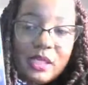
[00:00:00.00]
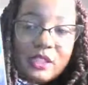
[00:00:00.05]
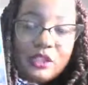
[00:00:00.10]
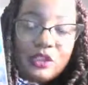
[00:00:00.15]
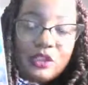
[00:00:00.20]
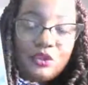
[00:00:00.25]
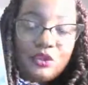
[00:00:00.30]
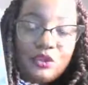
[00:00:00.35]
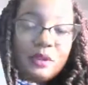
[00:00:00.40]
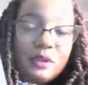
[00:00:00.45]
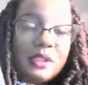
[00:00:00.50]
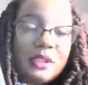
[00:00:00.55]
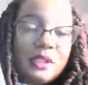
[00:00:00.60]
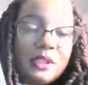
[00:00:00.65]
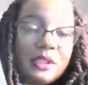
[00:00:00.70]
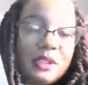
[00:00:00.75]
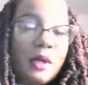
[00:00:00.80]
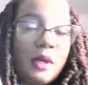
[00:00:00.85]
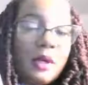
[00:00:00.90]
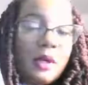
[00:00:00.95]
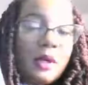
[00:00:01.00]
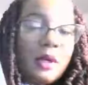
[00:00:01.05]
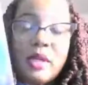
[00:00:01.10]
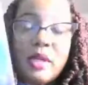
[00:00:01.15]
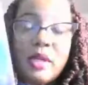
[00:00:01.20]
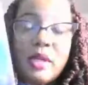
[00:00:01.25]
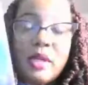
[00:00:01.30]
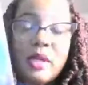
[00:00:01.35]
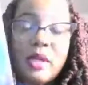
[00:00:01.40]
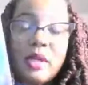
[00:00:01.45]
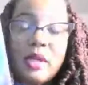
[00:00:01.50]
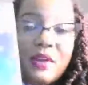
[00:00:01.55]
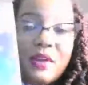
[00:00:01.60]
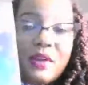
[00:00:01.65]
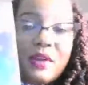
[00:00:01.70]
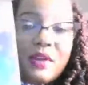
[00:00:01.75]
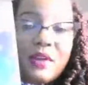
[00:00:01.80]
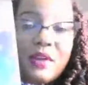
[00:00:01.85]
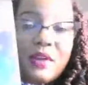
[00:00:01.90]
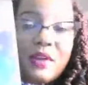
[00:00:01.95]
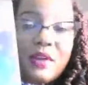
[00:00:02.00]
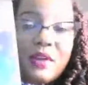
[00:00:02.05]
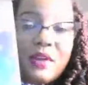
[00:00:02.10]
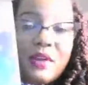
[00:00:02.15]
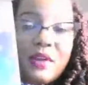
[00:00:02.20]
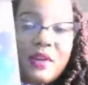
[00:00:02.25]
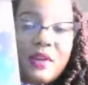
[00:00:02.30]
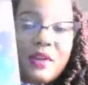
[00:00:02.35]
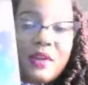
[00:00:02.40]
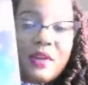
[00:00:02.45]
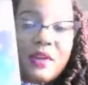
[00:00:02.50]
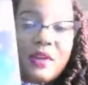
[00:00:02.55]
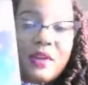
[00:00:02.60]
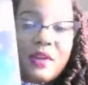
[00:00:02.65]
So join us tomorrow at 5:30.